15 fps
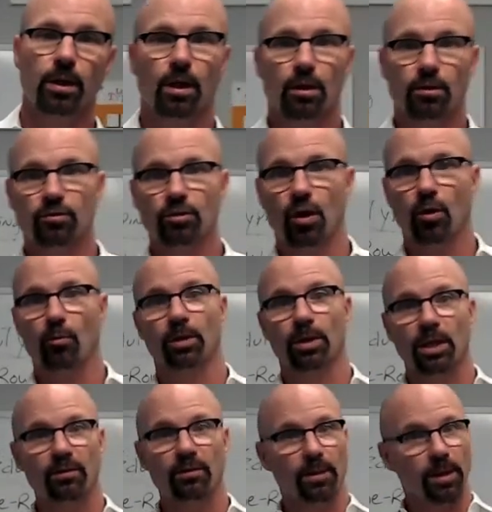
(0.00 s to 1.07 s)
So
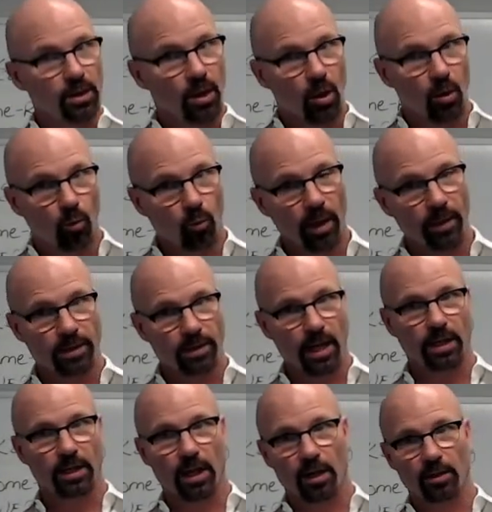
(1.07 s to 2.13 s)
believe me, when the
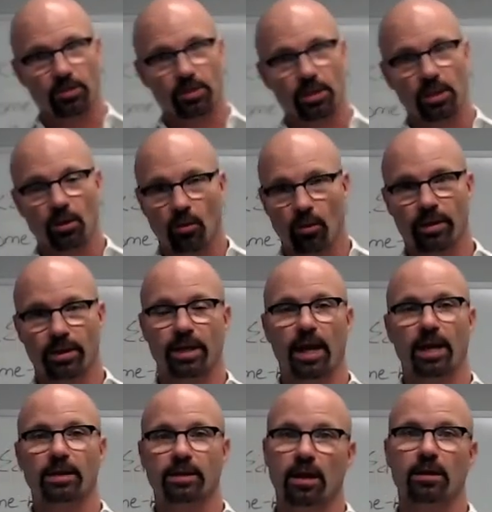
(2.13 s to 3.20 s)
technology or the
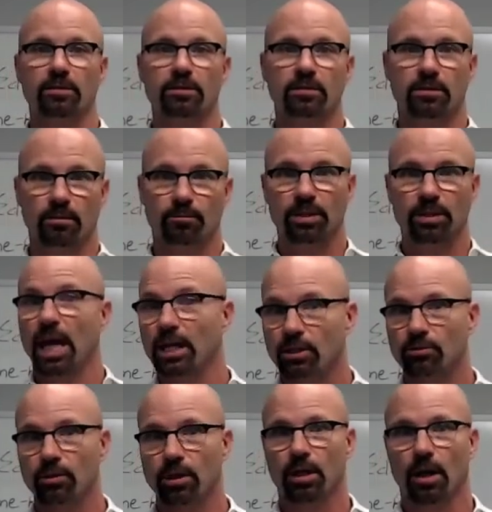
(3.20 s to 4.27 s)
day does
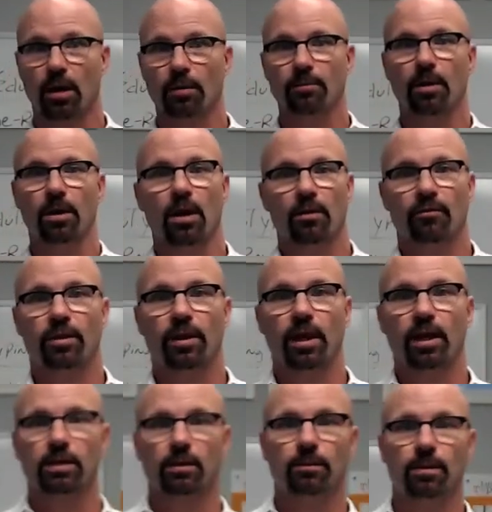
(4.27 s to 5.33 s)
potentially come for there
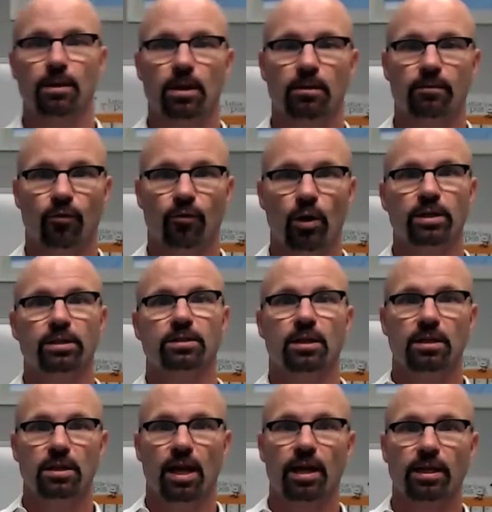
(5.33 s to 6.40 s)
to be voice to
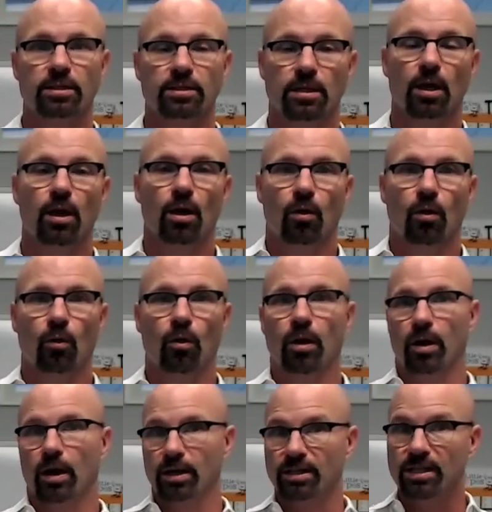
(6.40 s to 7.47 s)
text or
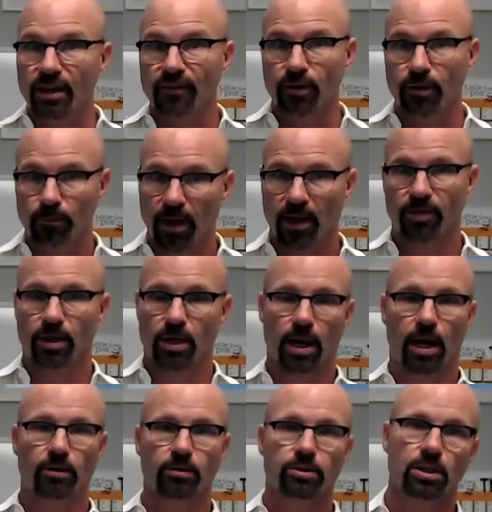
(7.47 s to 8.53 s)
a different
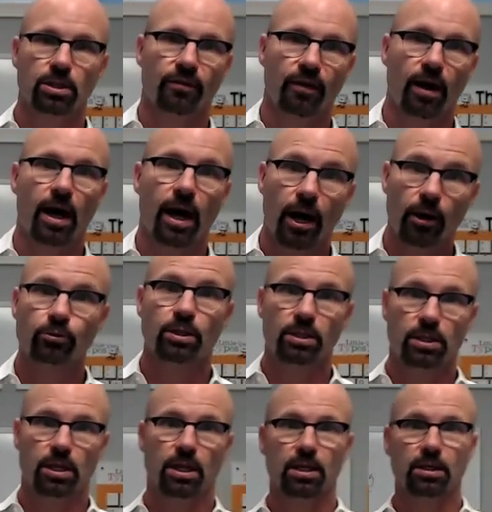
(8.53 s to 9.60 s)
methodology of how to
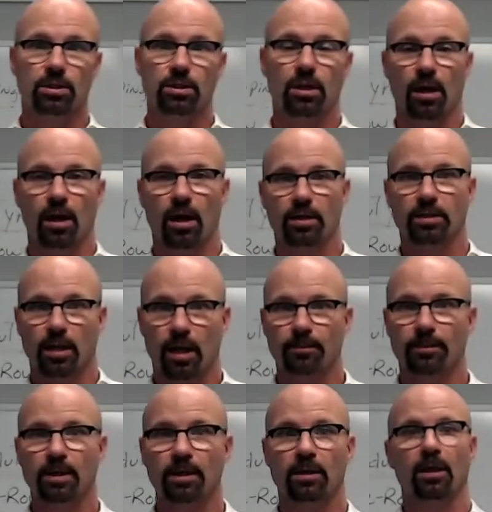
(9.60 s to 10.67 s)
teach
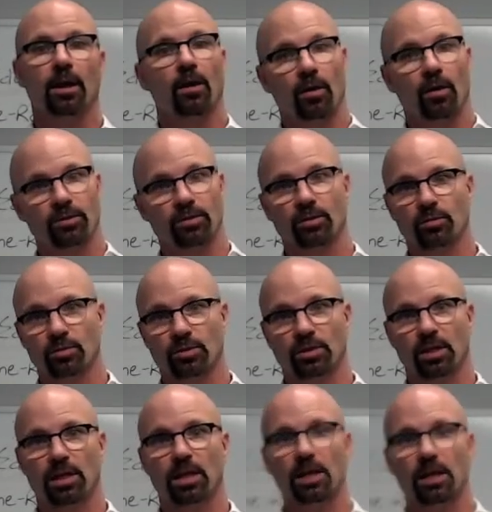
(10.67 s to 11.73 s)
typing and students to
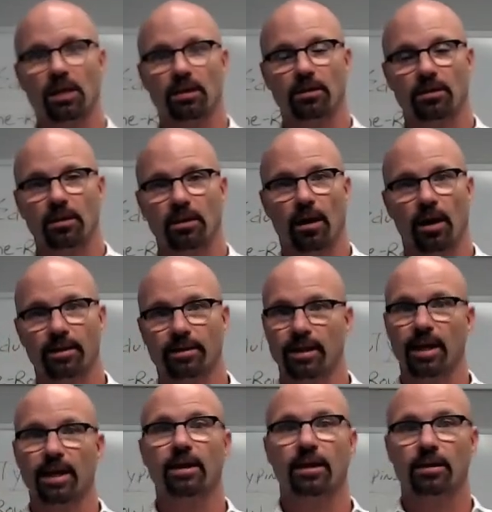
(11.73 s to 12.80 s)
key in
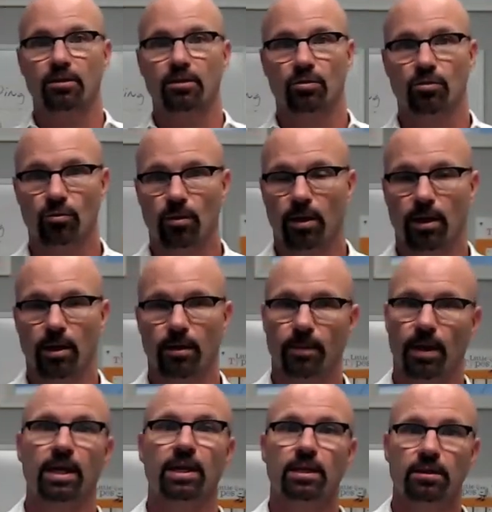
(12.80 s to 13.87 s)
data into
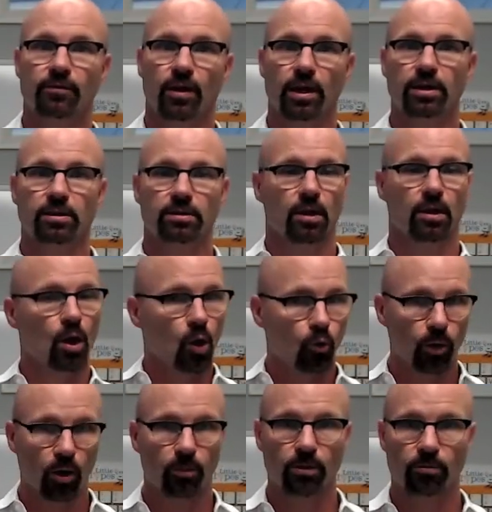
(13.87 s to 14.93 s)
any device,
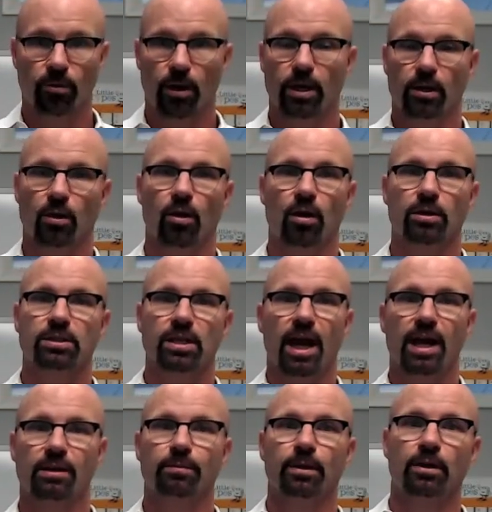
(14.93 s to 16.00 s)
we'll be right
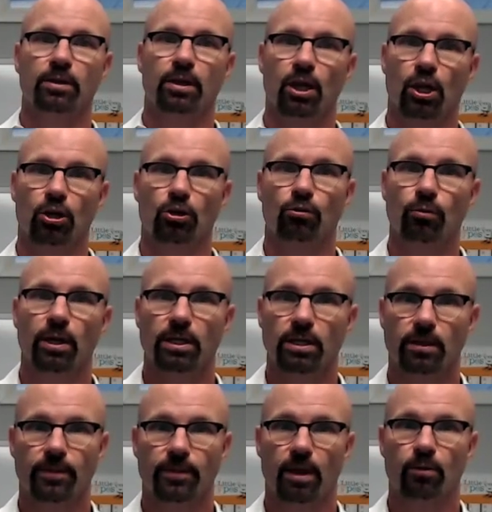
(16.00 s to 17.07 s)
alongside building our
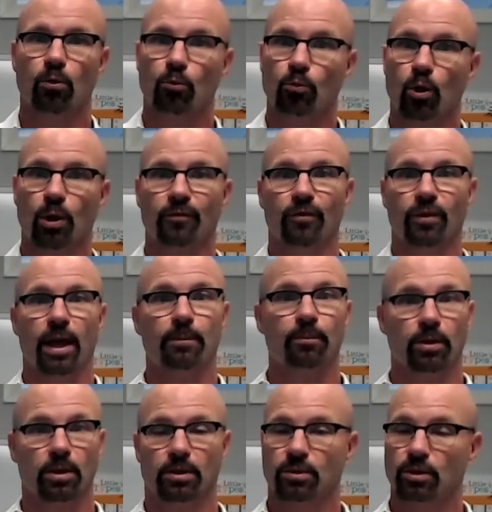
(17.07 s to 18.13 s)
curriculum that will work for that.
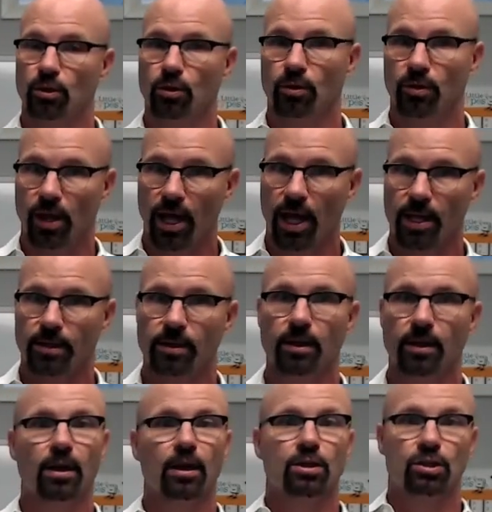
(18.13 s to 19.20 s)
But until then,
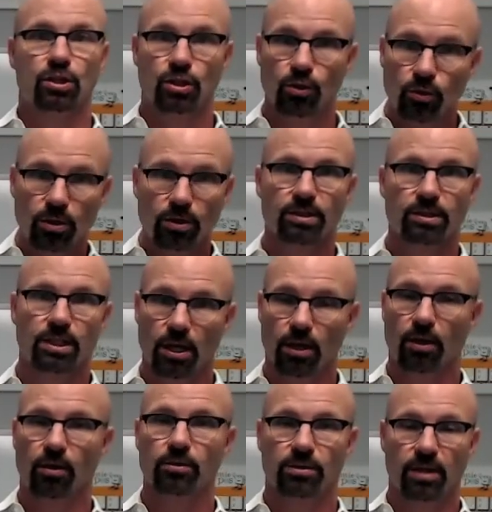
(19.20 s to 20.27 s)
students
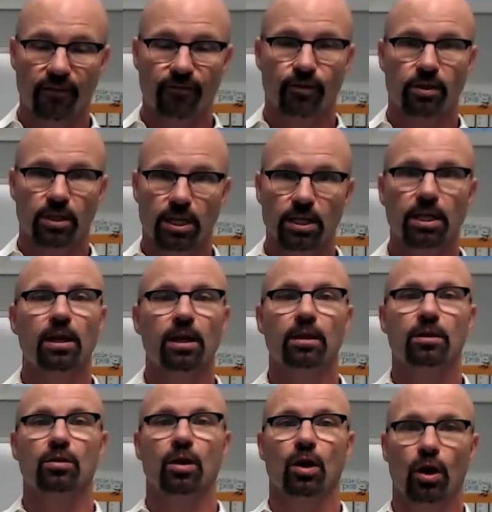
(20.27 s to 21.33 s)
still definitely need
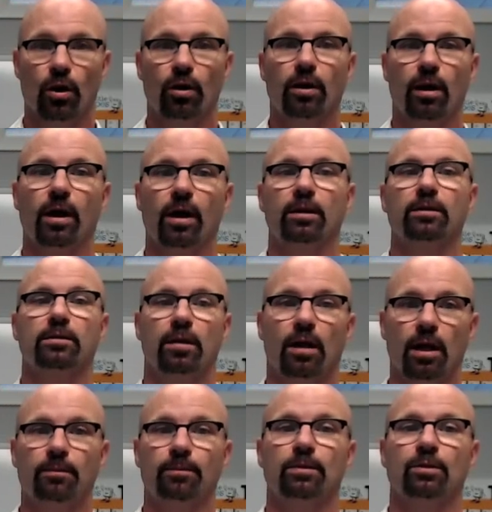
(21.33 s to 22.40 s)
to learn how to
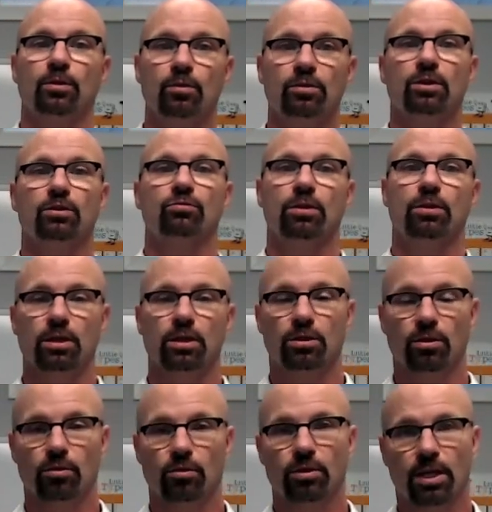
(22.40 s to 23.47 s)
type using
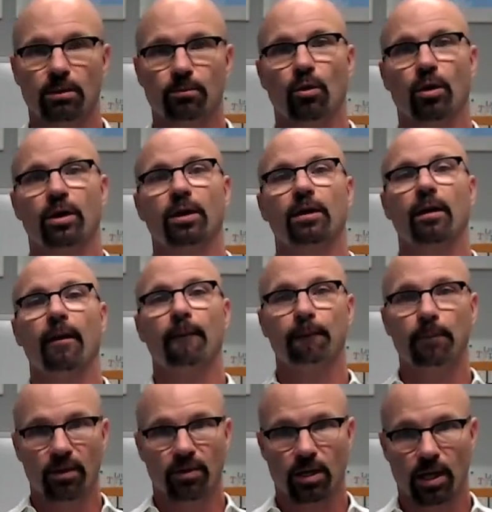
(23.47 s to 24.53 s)
traditional keyboarding
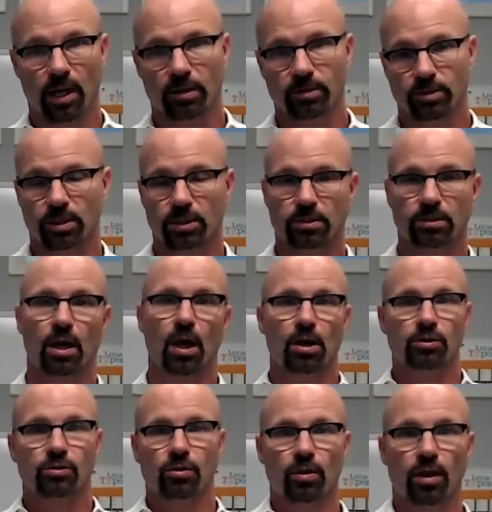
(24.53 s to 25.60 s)
methodologies
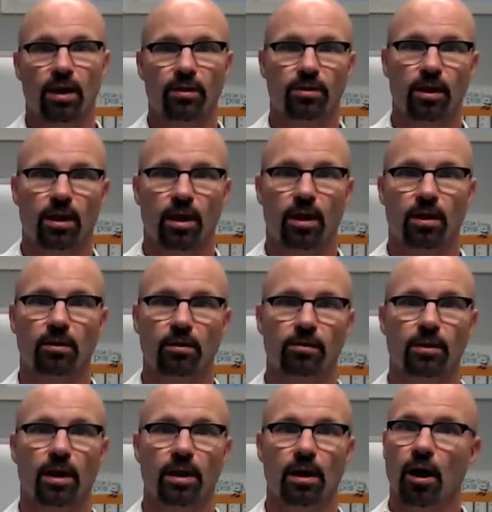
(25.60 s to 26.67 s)
so that
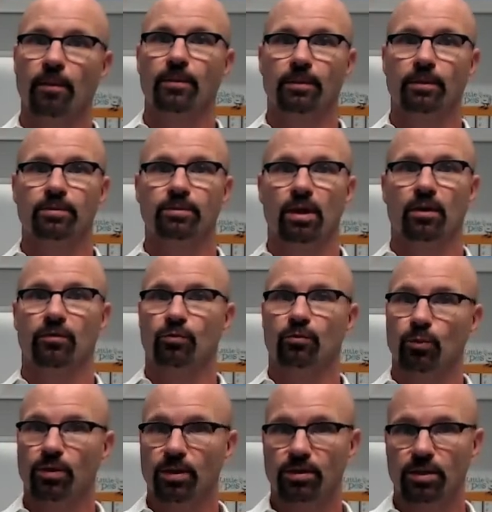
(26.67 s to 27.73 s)
they arm themselves
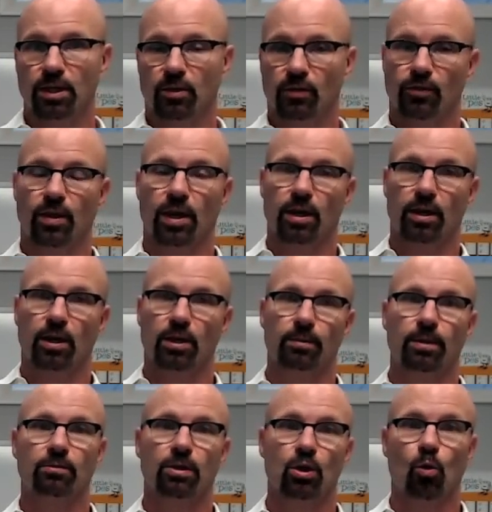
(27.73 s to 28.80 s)
with the skills that are going to
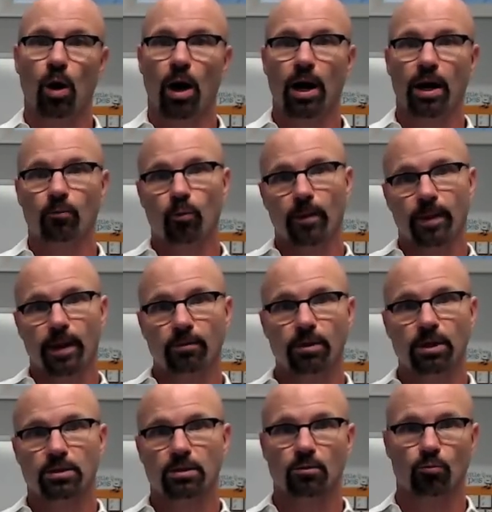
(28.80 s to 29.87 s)
be required when they
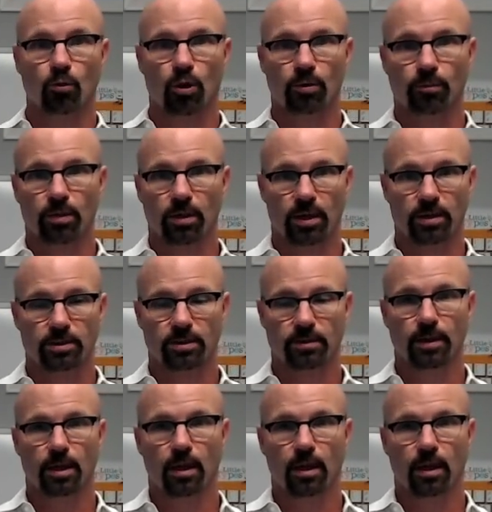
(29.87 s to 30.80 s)
reach the workplace.